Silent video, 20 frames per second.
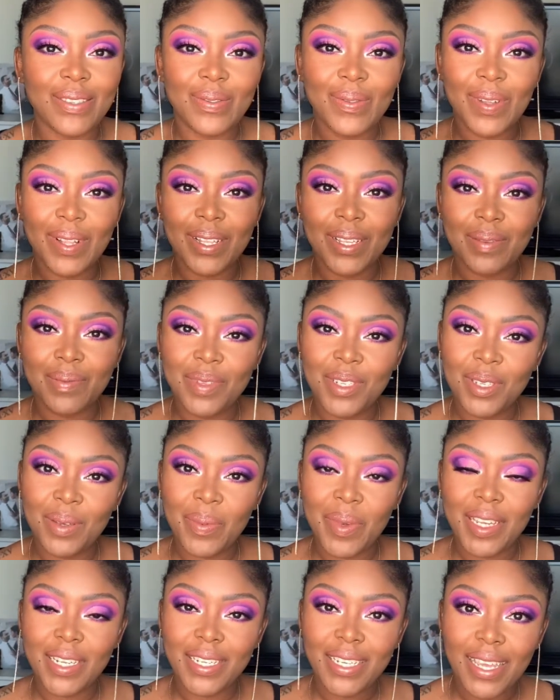welcome to
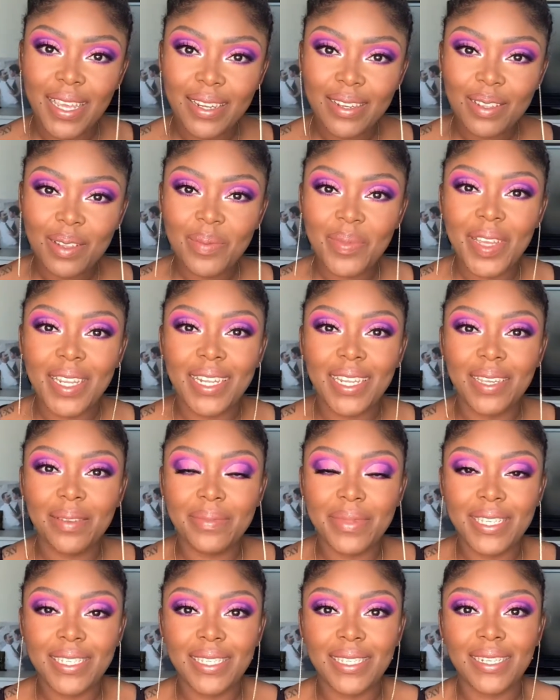my channel. My name
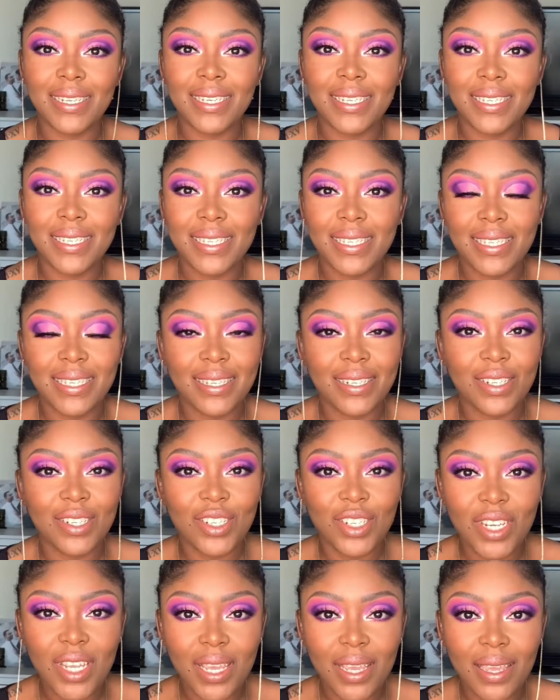is
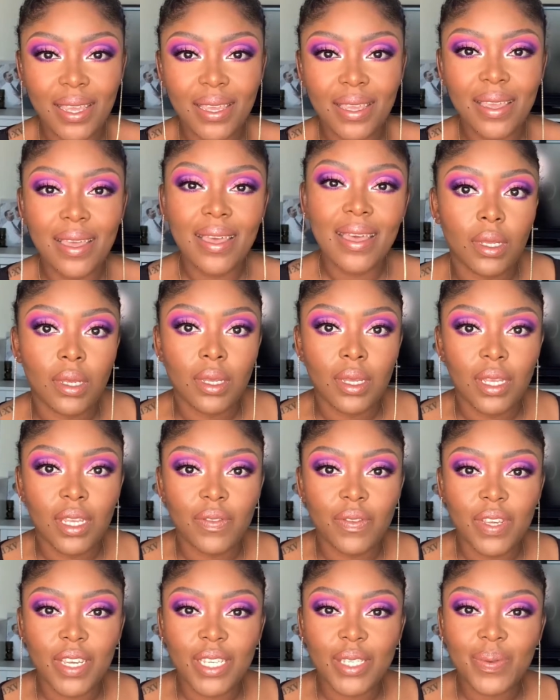Niesia.j. If
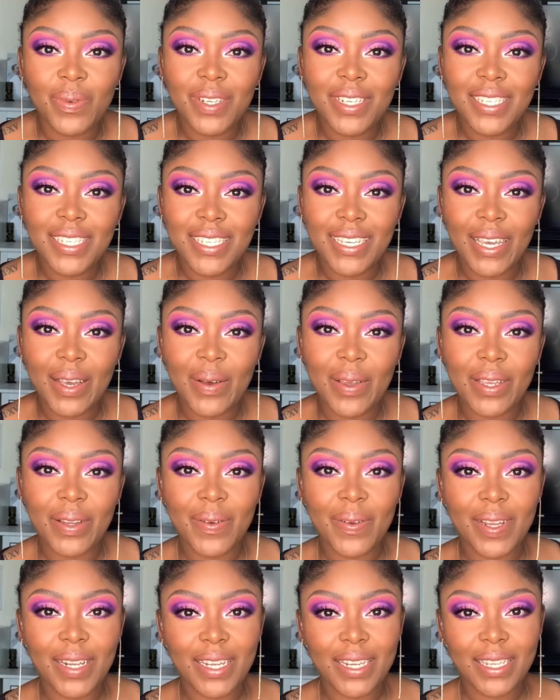you guys want to see how I
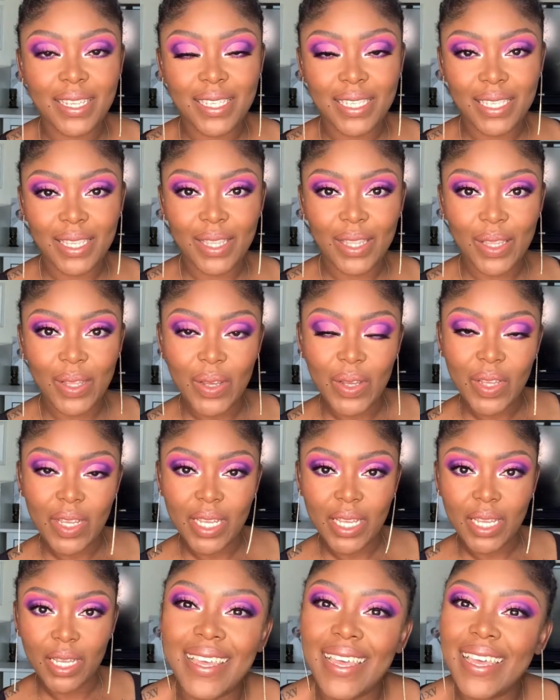created this
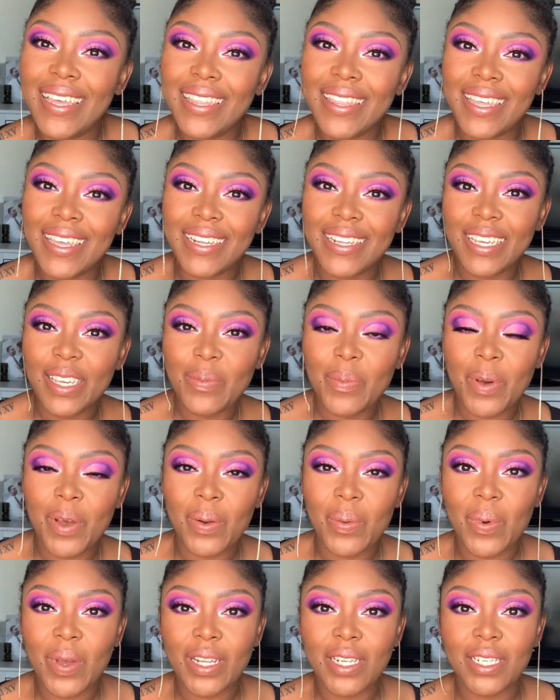look, then keep
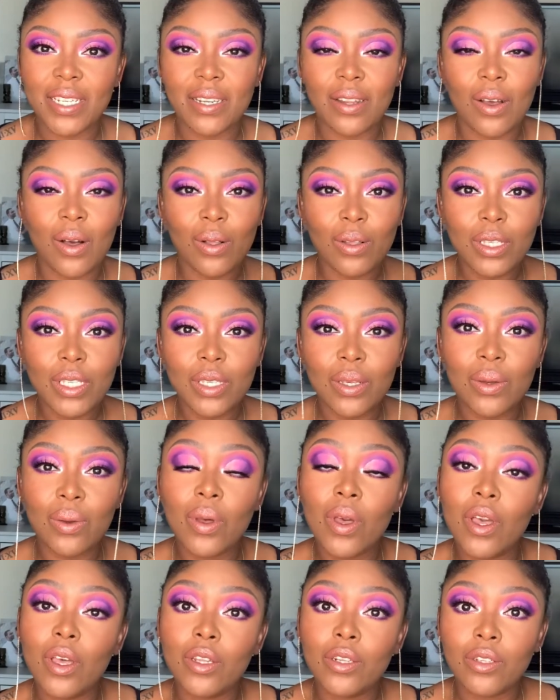on watching. Also,
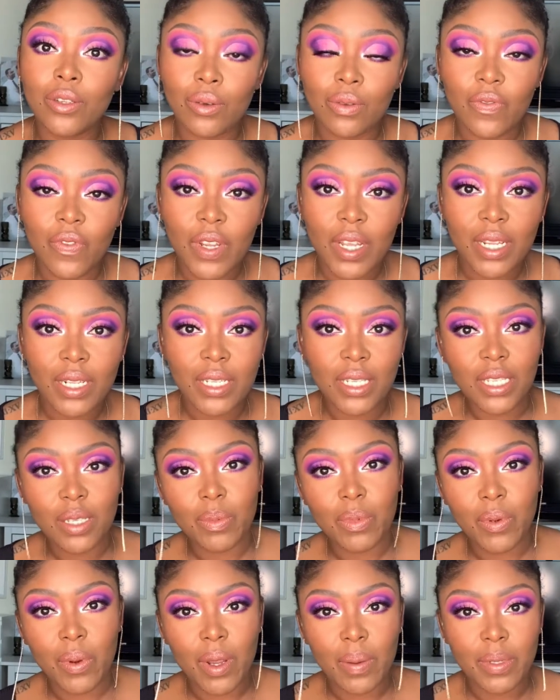don't forget to
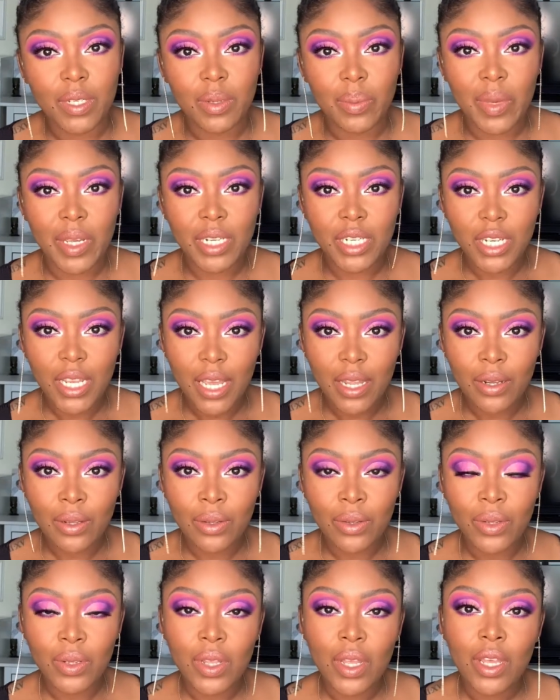subscribe to my
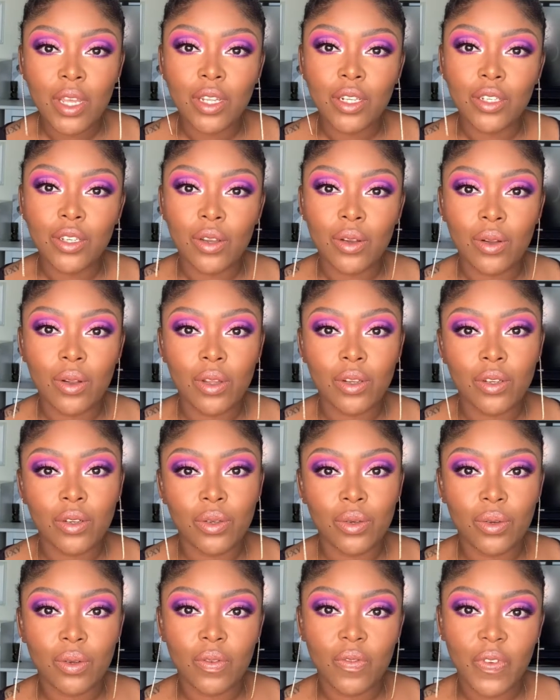channel, turn on your
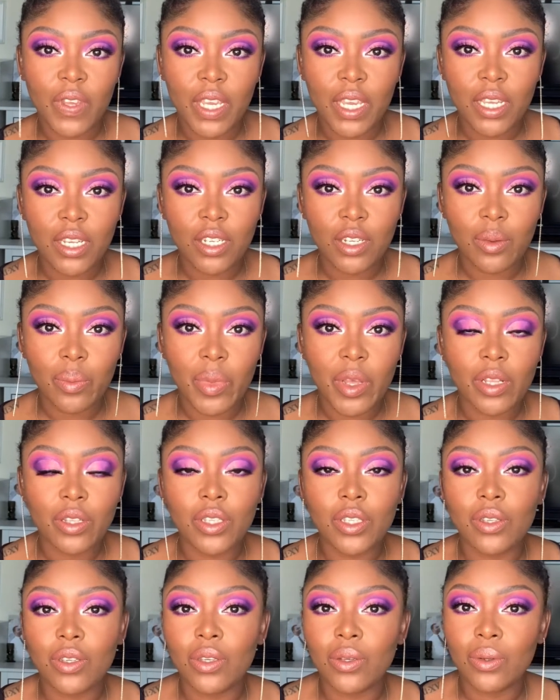notification bell
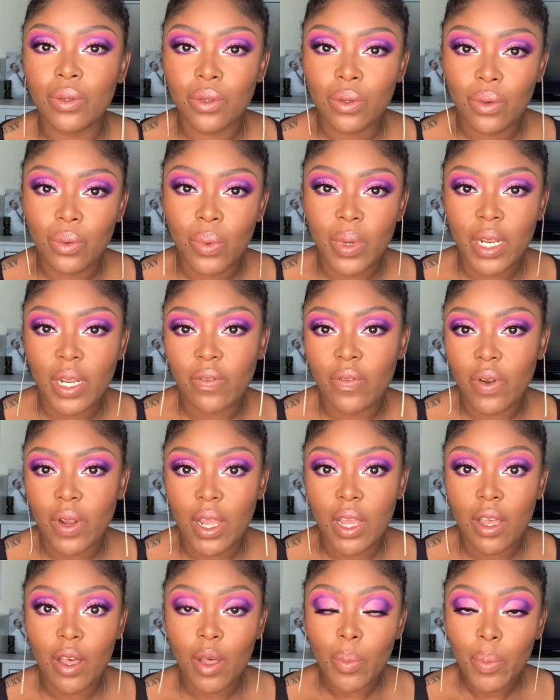so you'll know whenever I
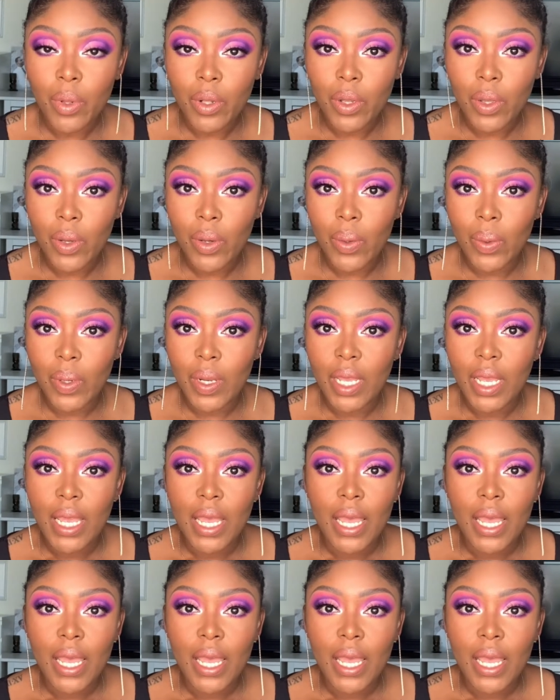upload.